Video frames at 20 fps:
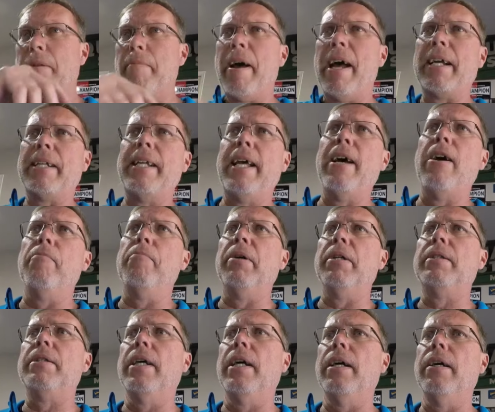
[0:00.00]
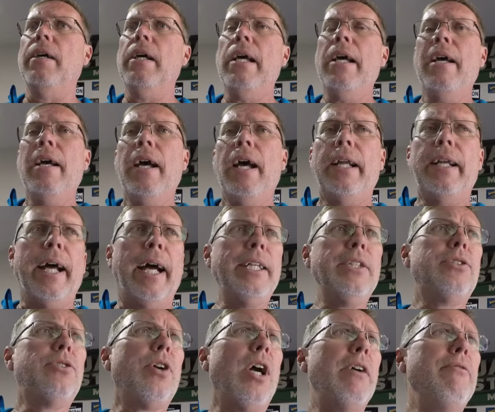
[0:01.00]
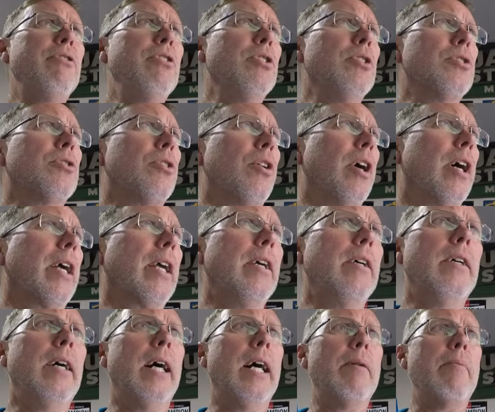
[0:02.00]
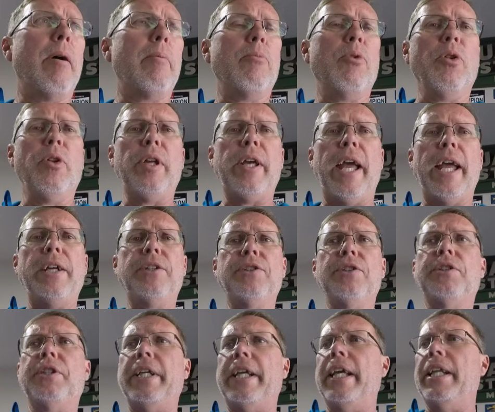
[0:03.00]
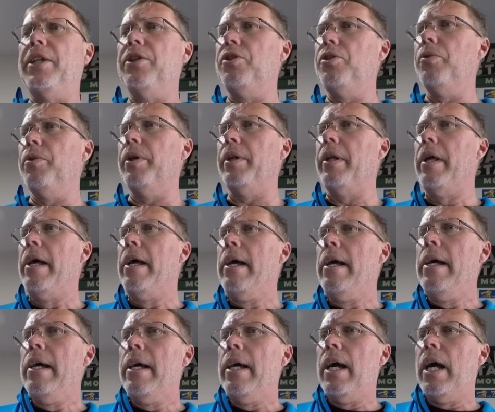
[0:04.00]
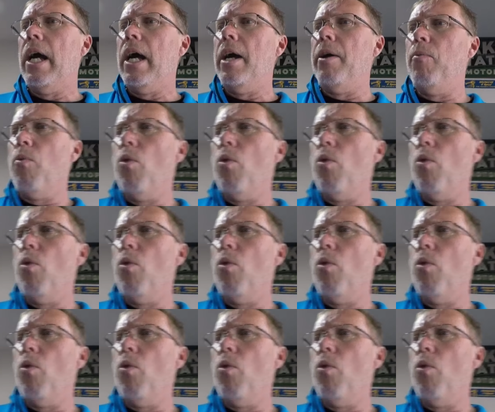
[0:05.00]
it back down, but uh, nice driving little truck. Um, I'm really anxious to get into it. Uh, it